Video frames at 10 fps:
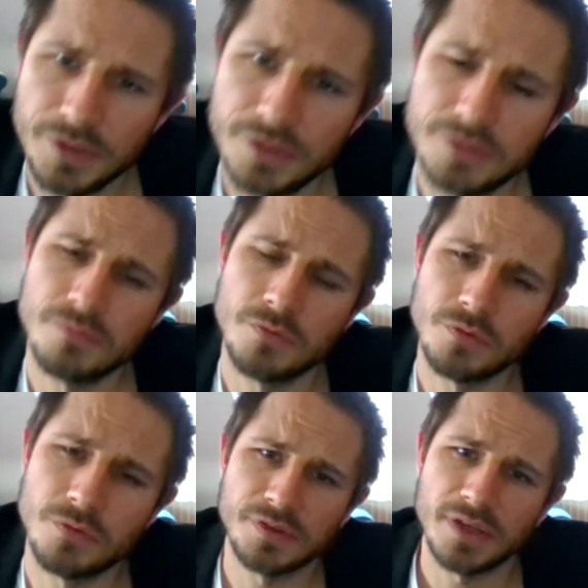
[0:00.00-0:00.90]

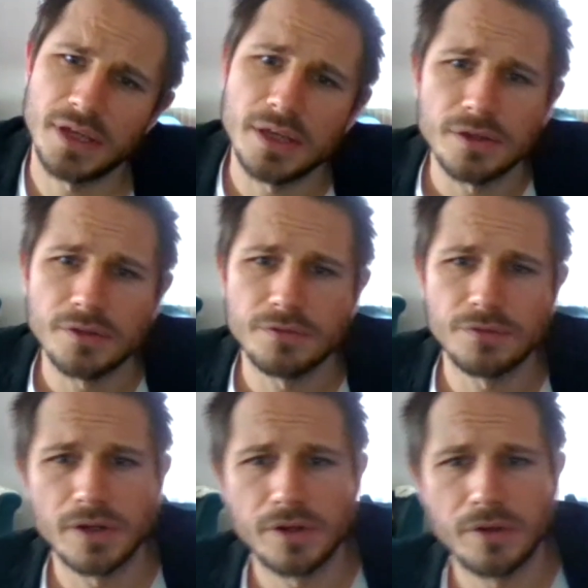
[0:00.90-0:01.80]
Jodorowsky was
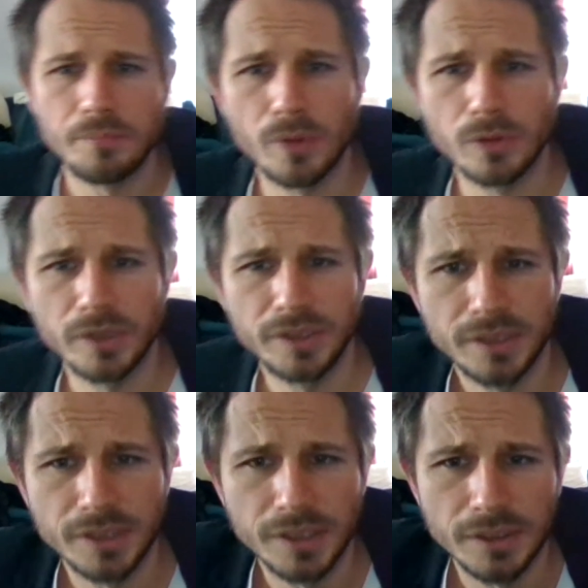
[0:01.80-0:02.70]
saying, it's very
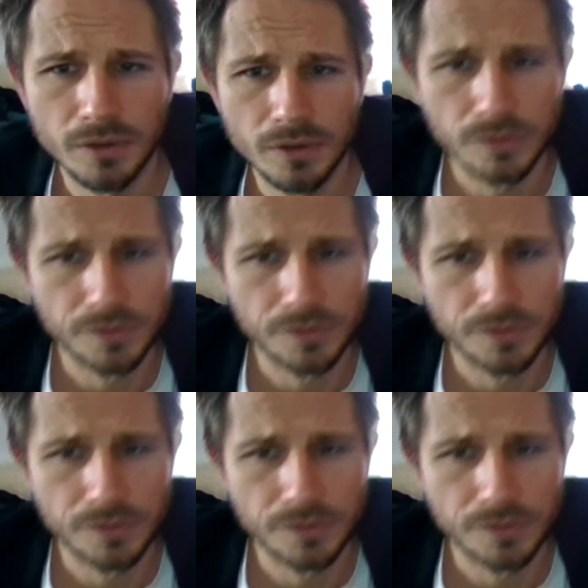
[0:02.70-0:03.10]
political